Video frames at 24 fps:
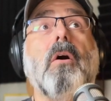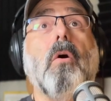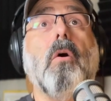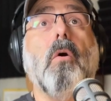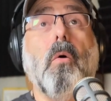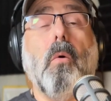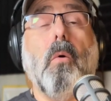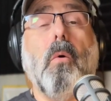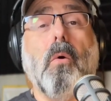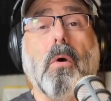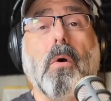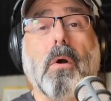
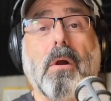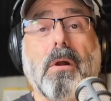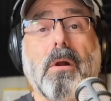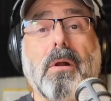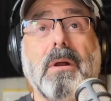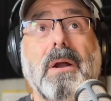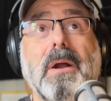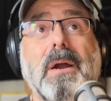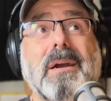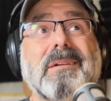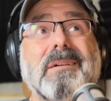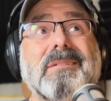or
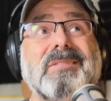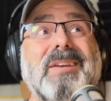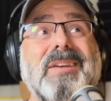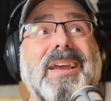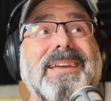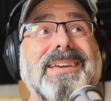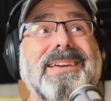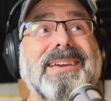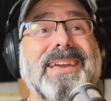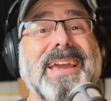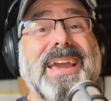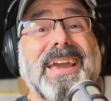
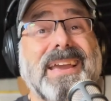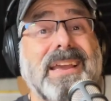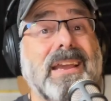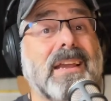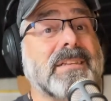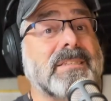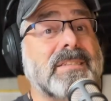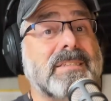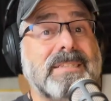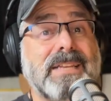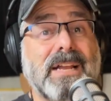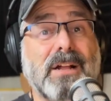taking a
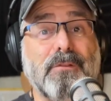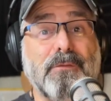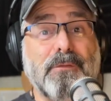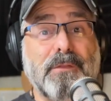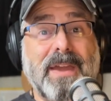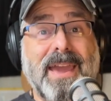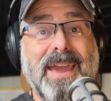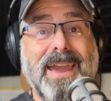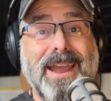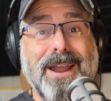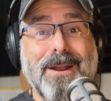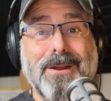self
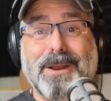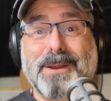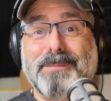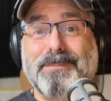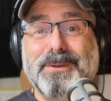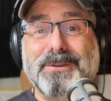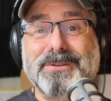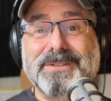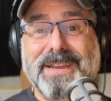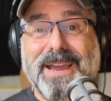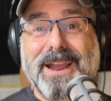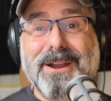care, and I'm
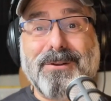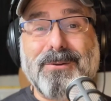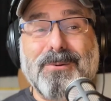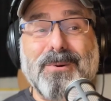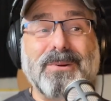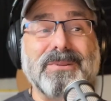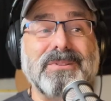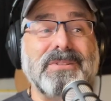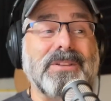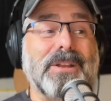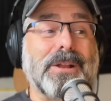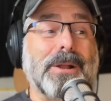using air
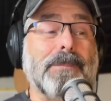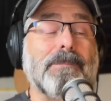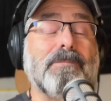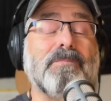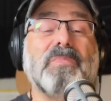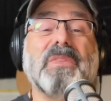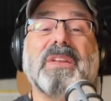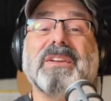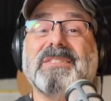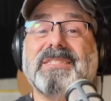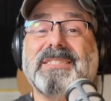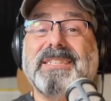quotes here,
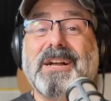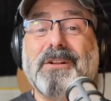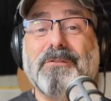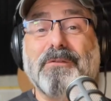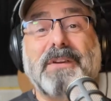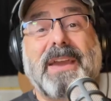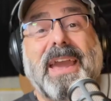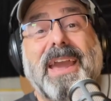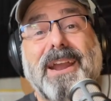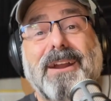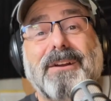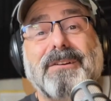self
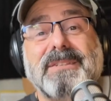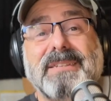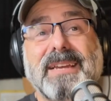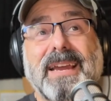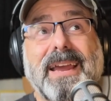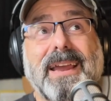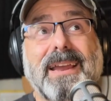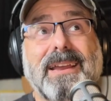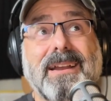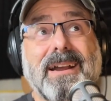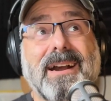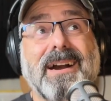care
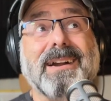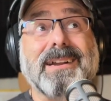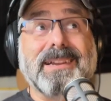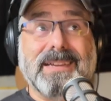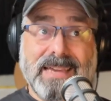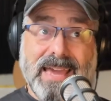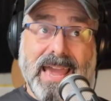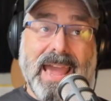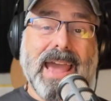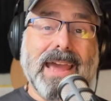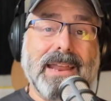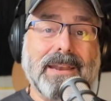day
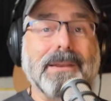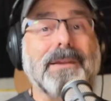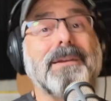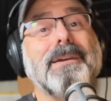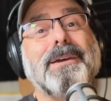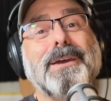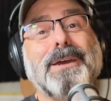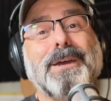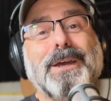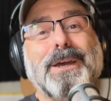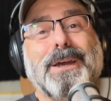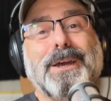again
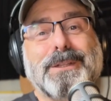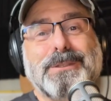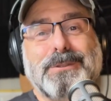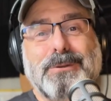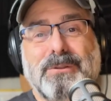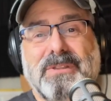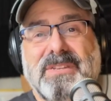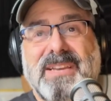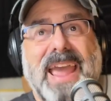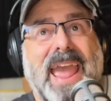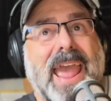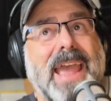to
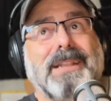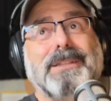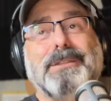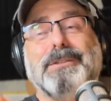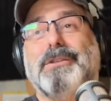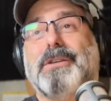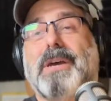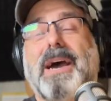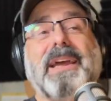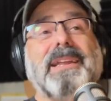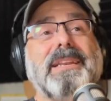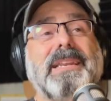
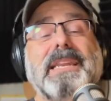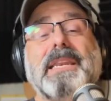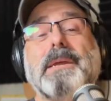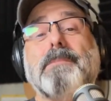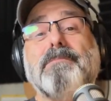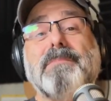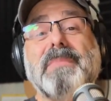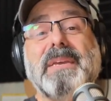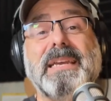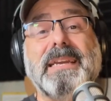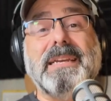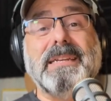tend, I need a
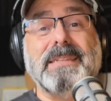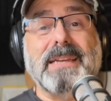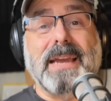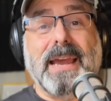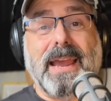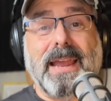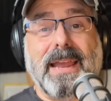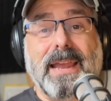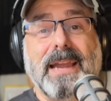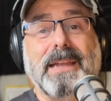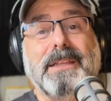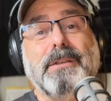me
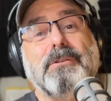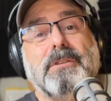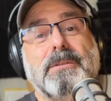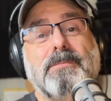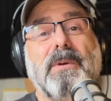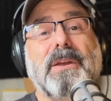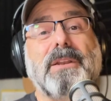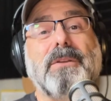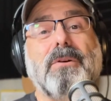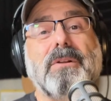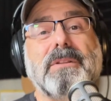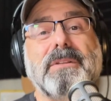day, and you
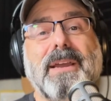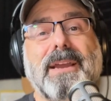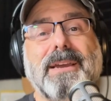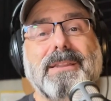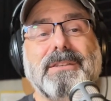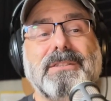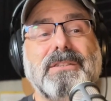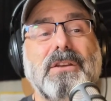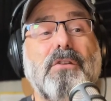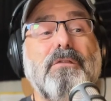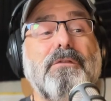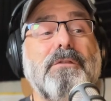spend all day on the
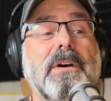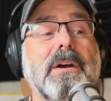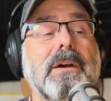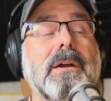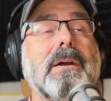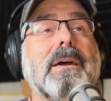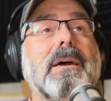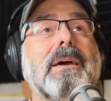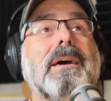sofa,